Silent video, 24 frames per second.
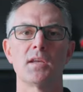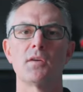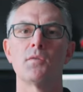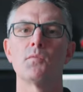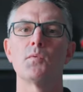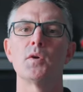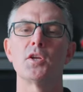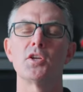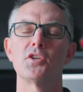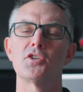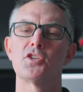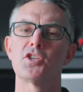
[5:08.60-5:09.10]

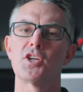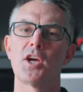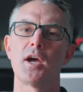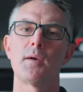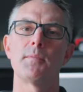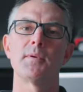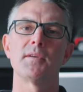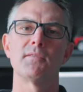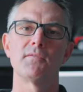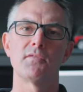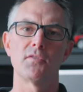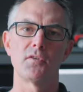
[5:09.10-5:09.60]
When you're
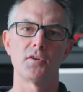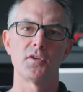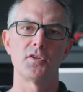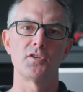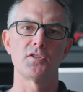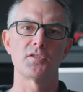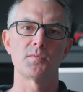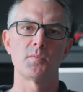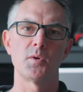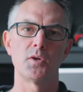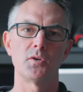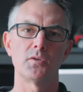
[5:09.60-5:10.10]
shopping for a
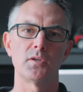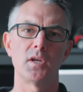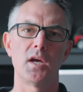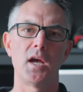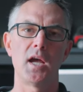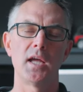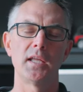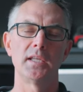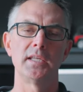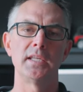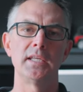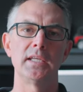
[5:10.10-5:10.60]
used boat,
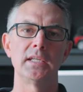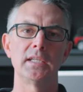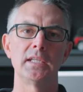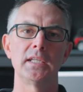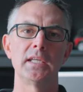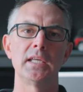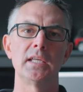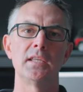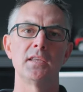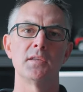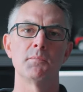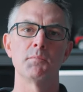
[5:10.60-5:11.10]

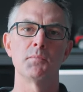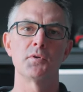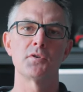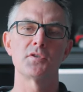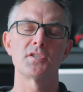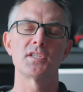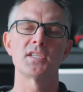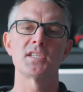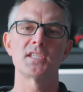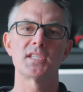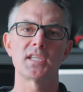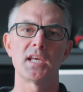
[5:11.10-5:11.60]
ideally the
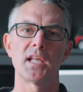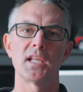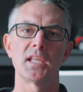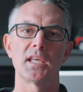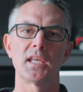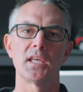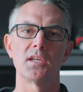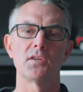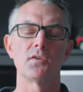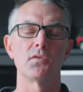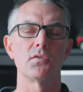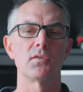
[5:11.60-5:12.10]
person
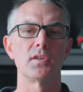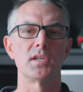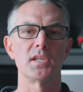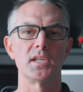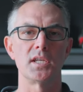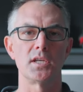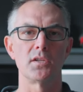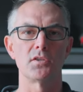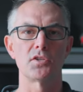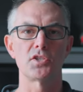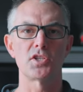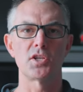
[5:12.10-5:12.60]
selling it or the
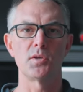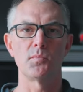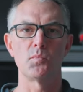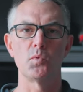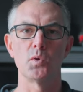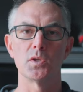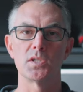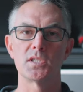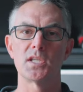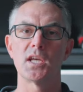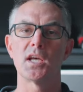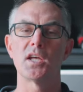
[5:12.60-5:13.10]
dealership
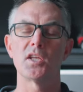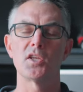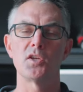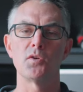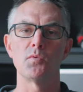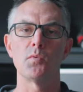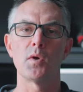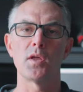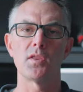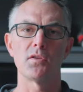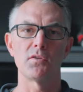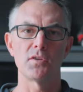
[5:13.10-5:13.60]
will tell
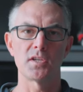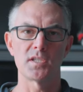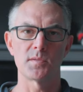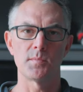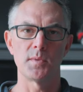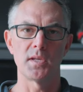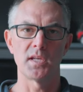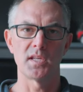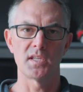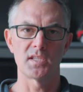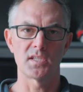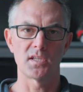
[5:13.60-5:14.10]
you whether it's
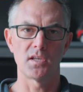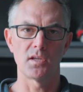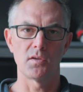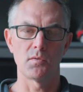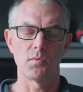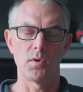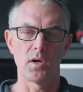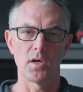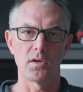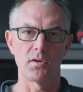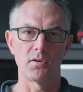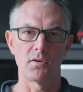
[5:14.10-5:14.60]
been in
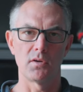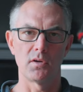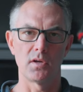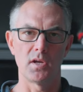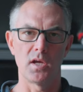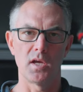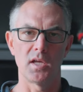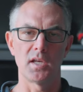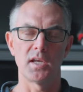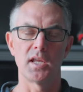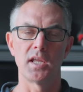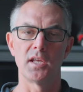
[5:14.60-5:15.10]
salt water or
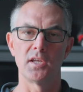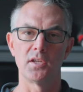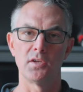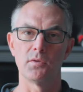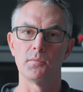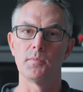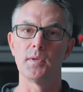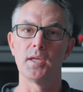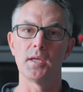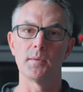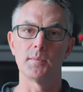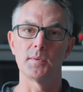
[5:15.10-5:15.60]
not, and
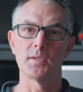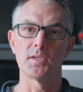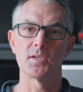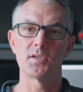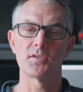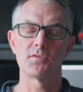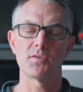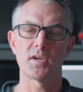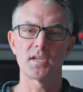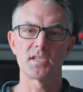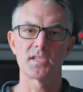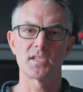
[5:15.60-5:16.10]
you'll be able to
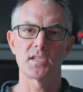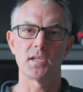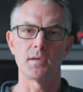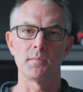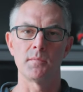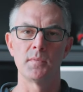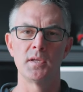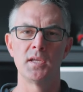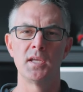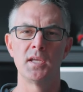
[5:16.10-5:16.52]
trust them.